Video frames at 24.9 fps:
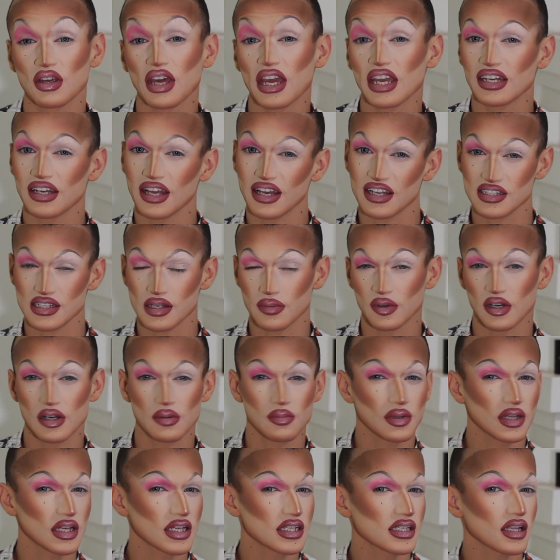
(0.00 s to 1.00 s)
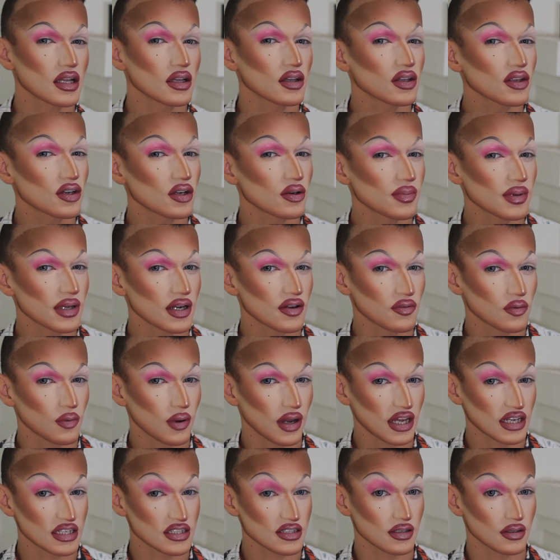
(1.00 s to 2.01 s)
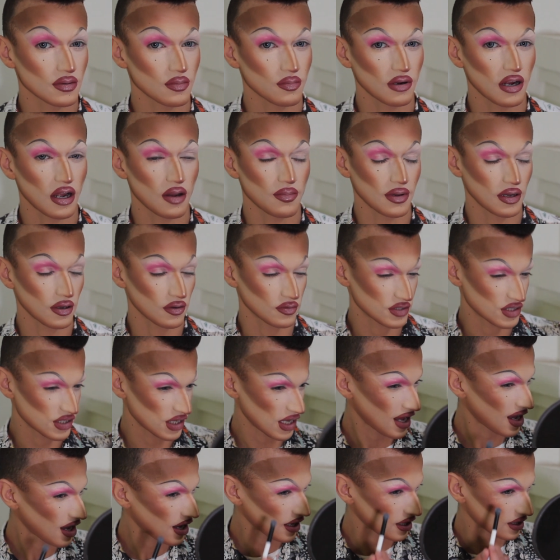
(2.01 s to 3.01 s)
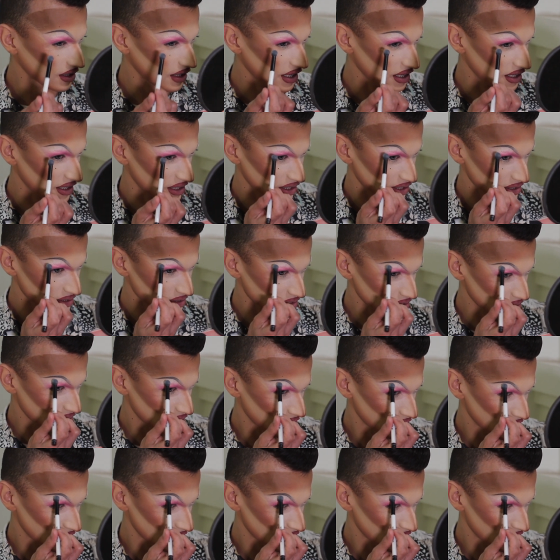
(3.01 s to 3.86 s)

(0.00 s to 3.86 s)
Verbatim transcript: Okay, next I'm gonna place a little bit of white in the brow bone to highlight it.